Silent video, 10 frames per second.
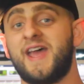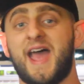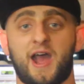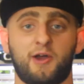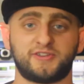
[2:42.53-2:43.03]

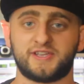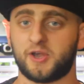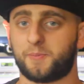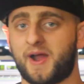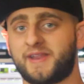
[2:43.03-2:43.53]
how to get
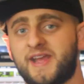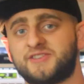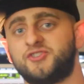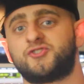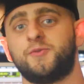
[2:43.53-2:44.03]
your podcast
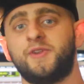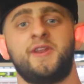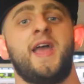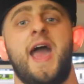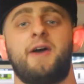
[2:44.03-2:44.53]
distributed,
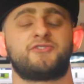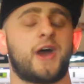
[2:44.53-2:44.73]
how to